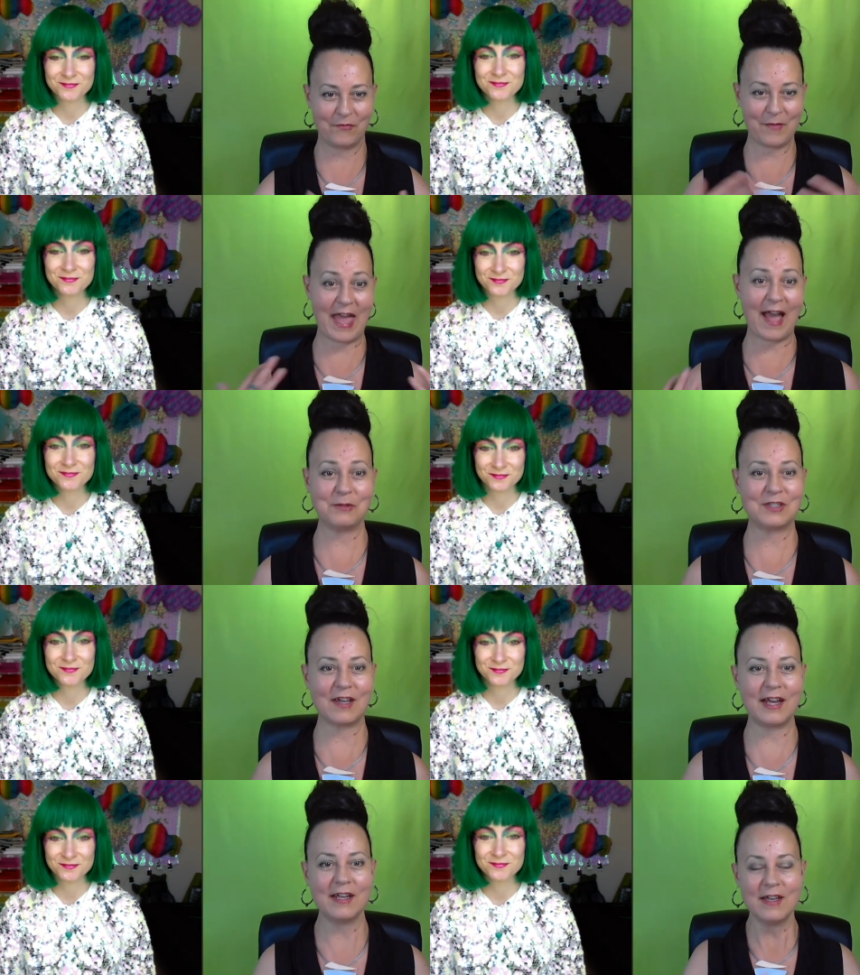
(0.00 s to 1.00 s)
Speaker 1: from the
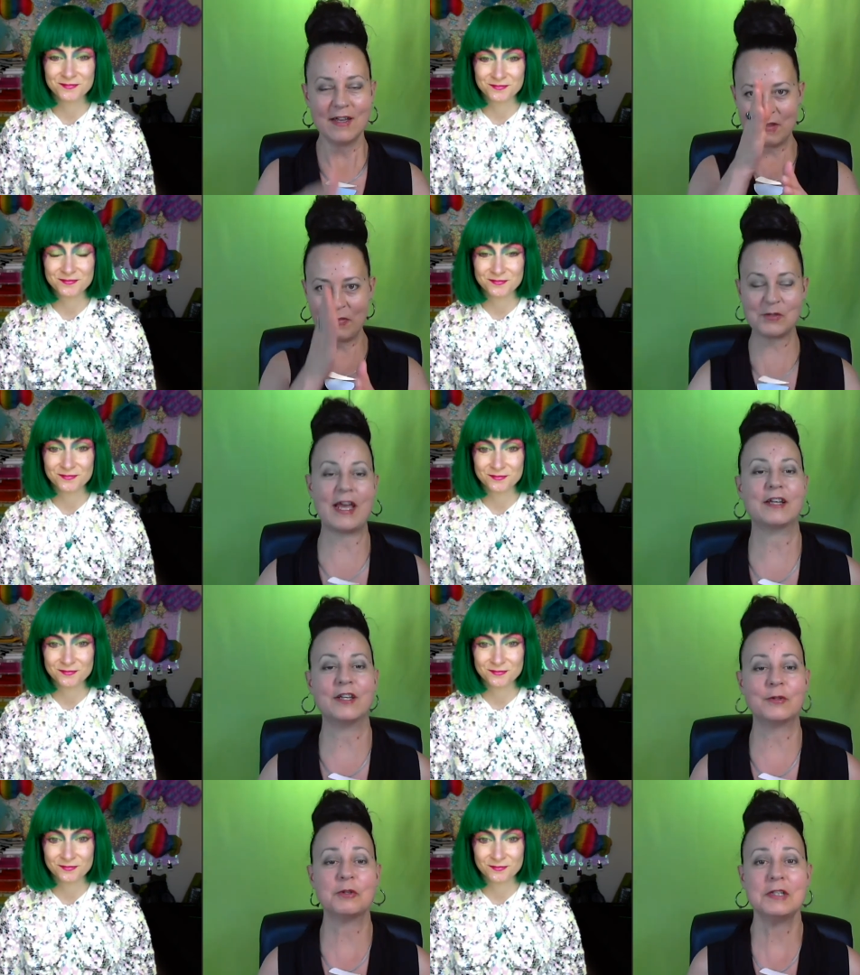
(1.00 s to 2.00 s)
outside, then there's that
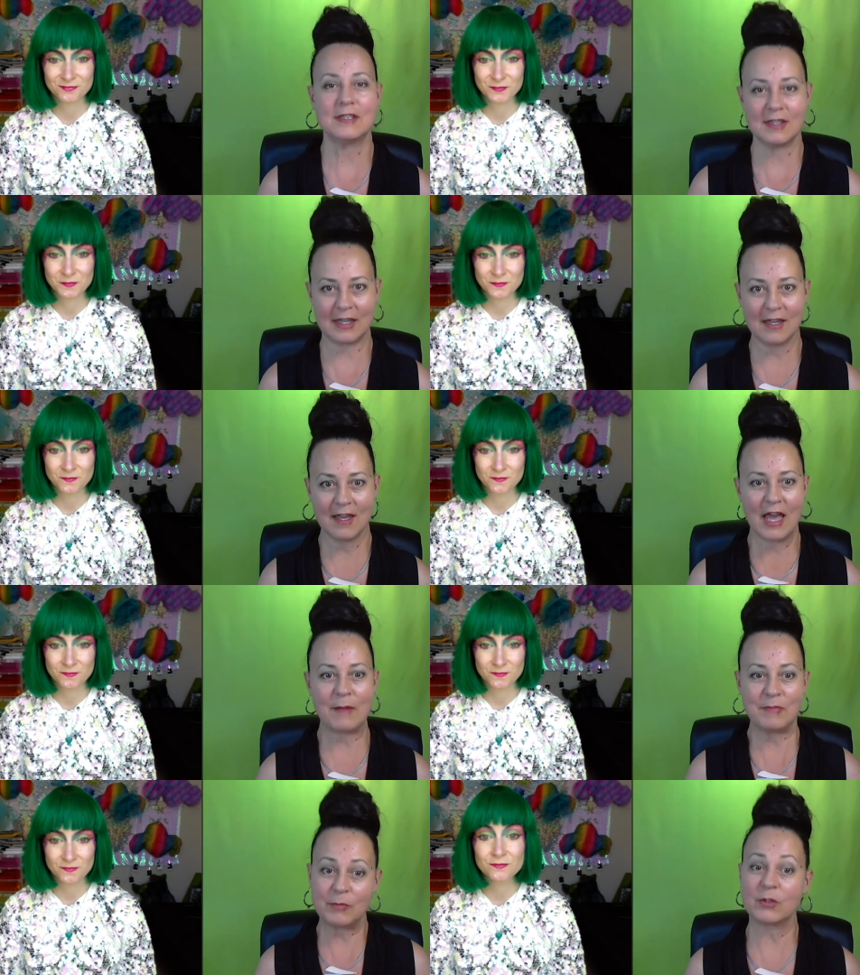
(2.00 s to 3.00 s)
congruency
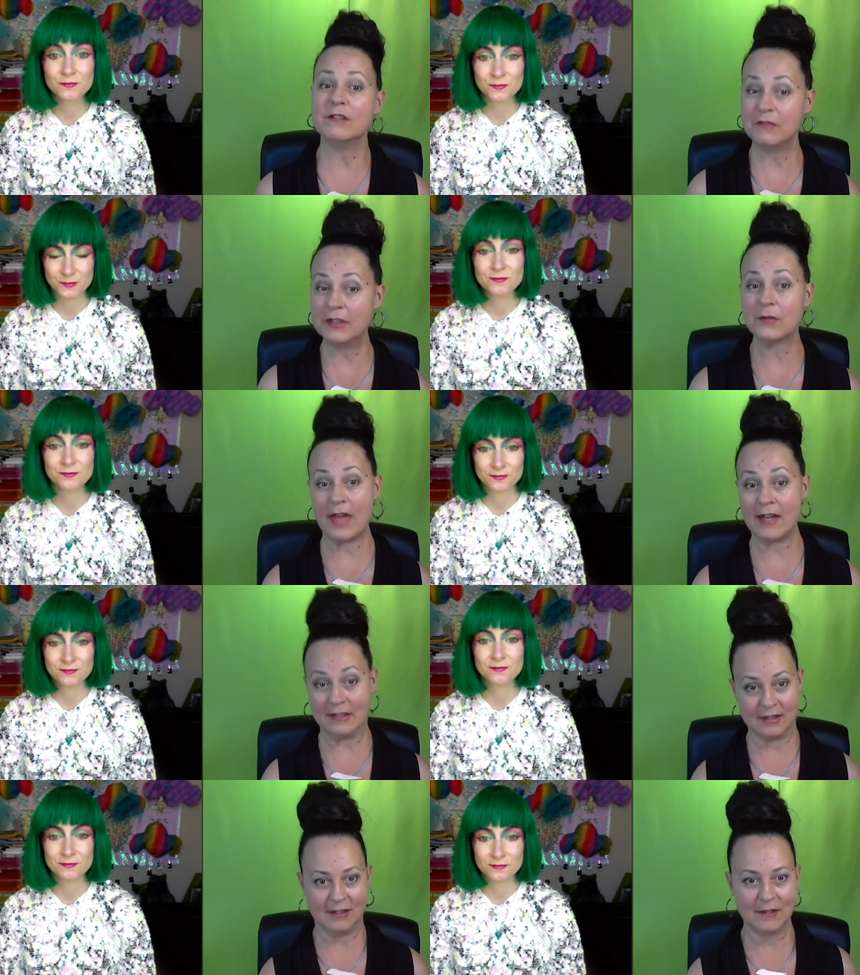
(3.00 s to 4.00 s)
and people can feel that.
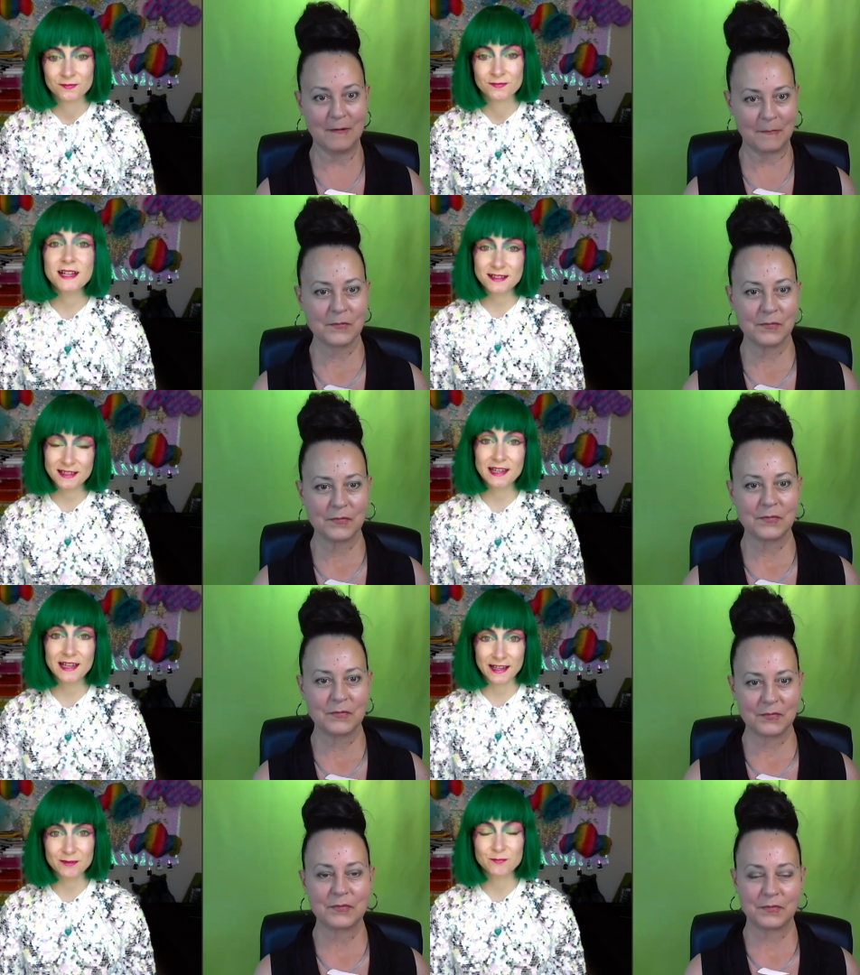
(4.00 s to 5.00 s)
Speaker 2: Yes, they
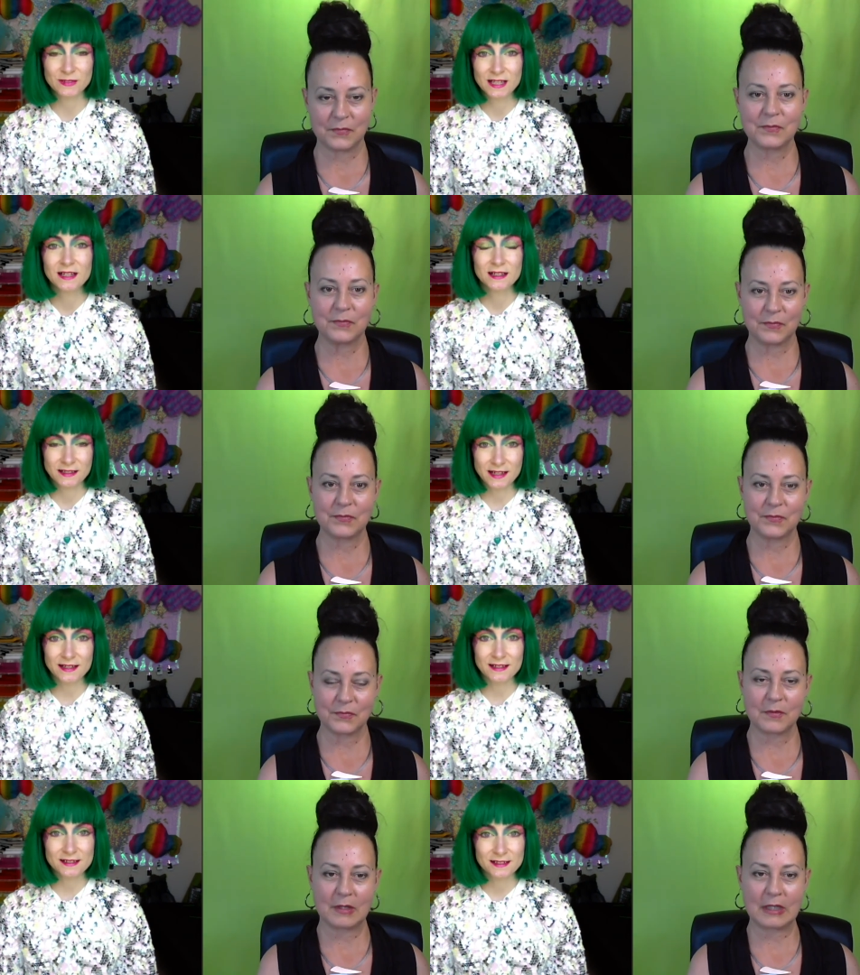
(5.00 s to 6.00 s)
can.
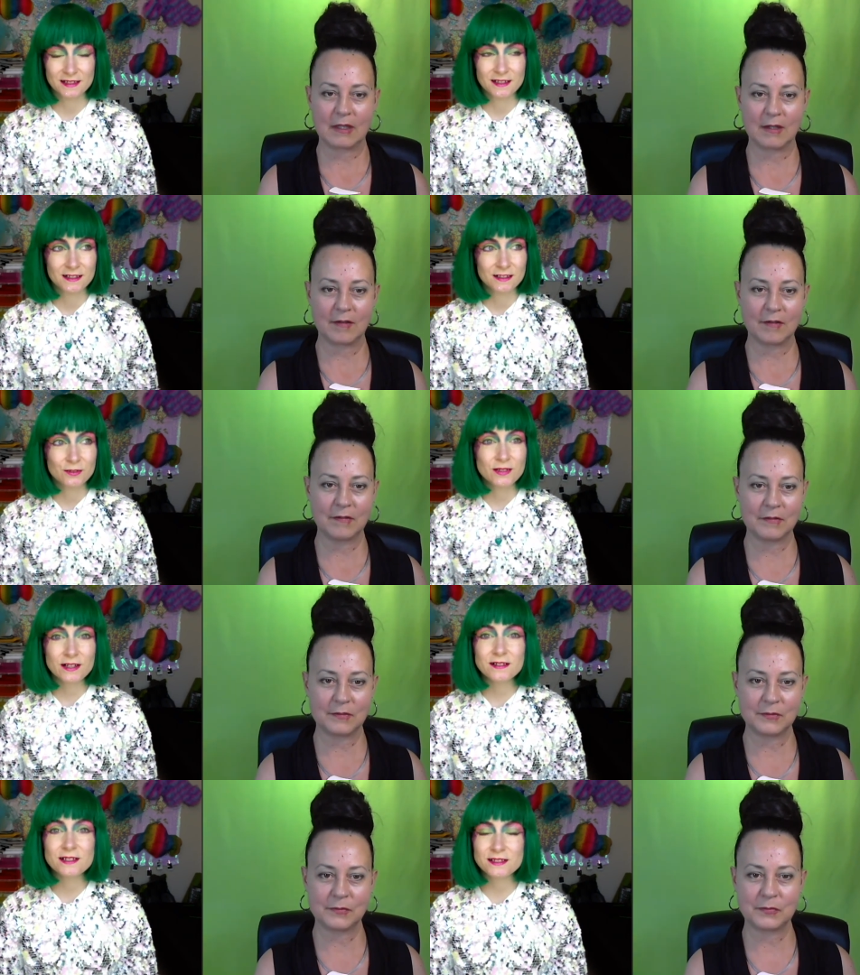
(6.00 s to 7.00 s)
Yes
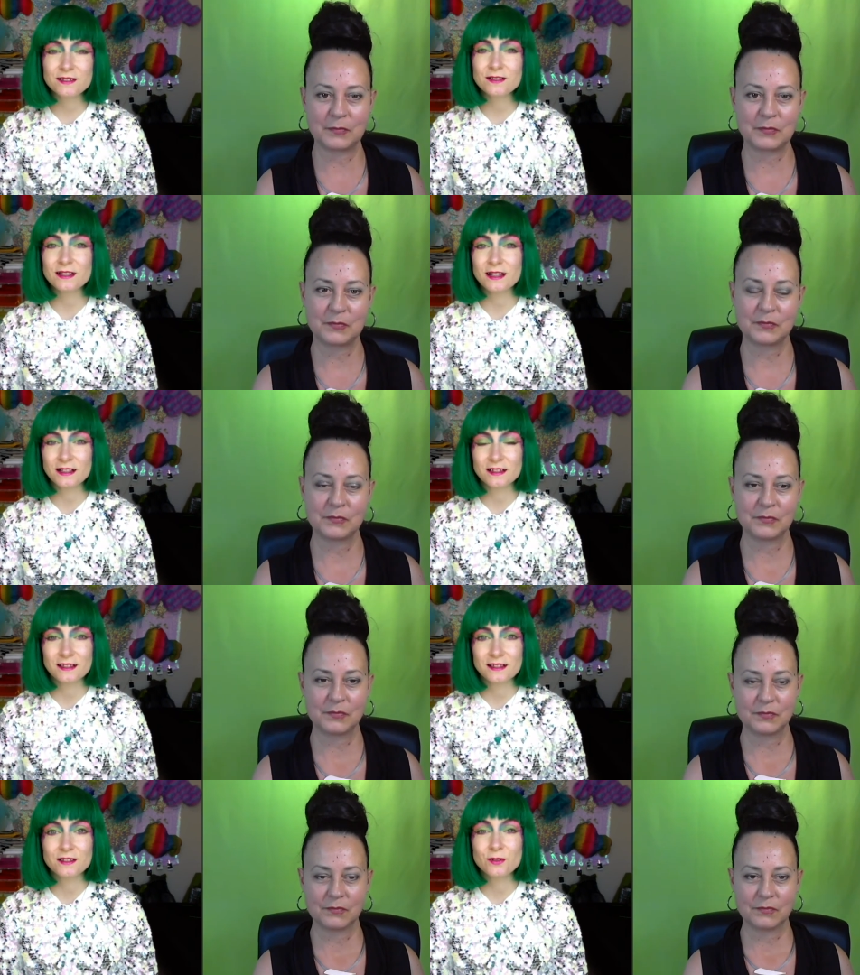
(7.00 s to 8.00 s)
there is still
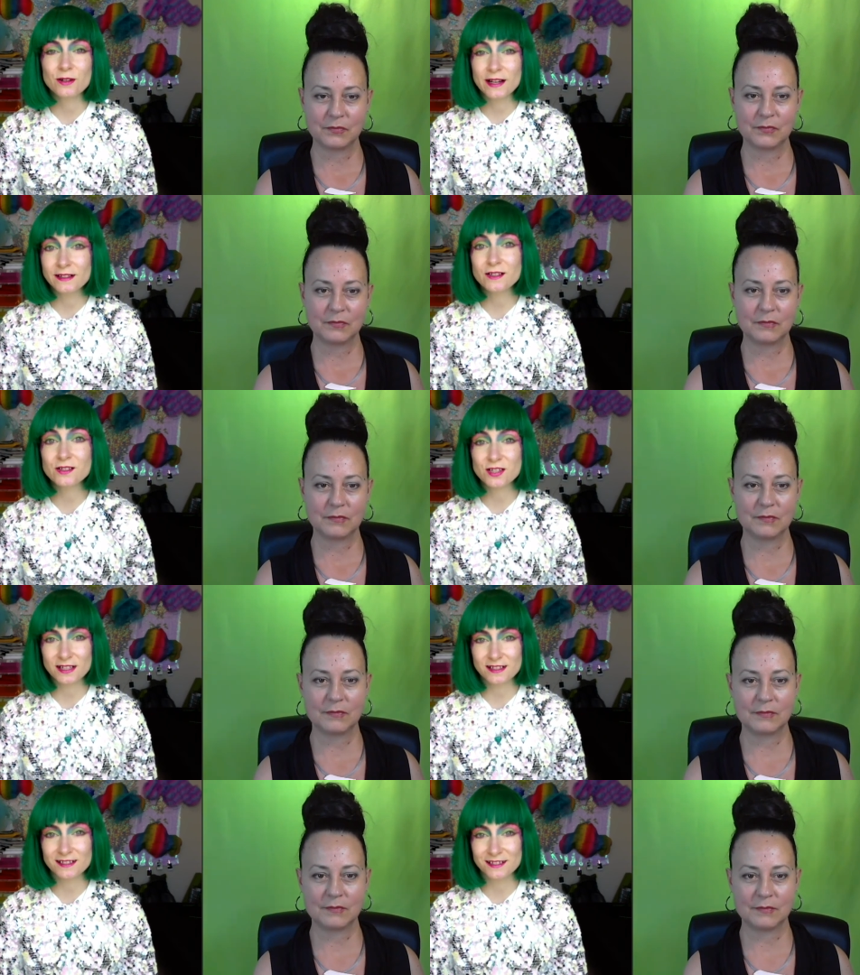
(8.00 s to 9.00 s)
your
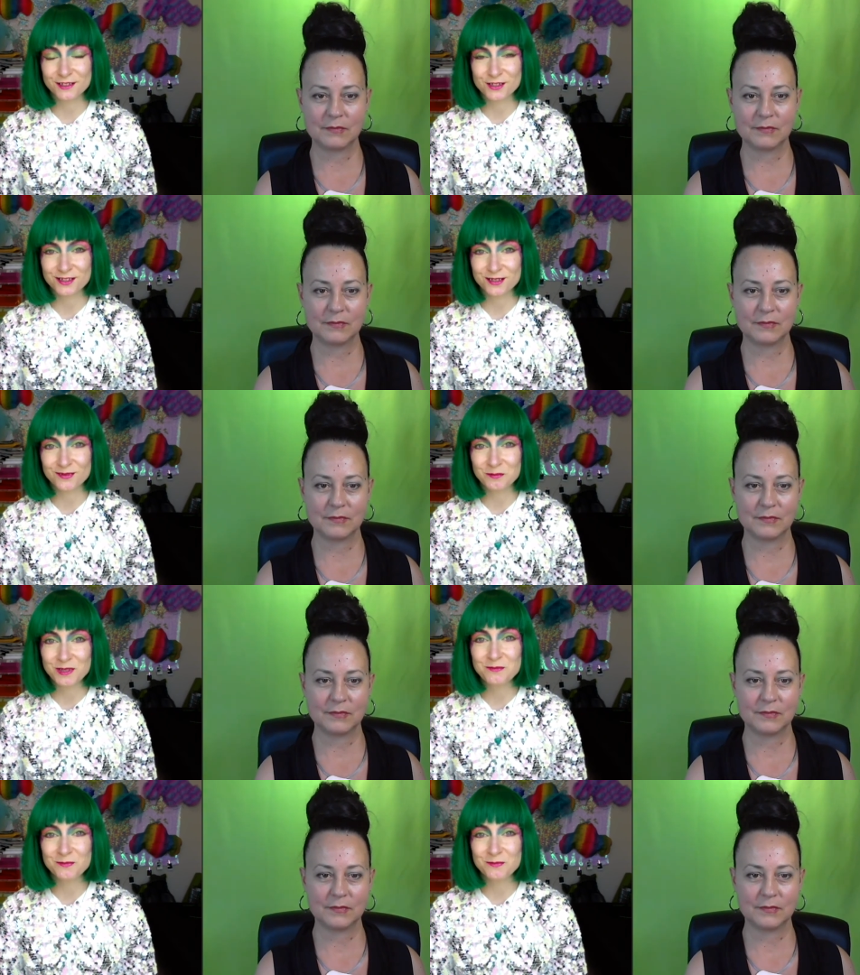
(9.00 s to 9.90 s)
energetic signature with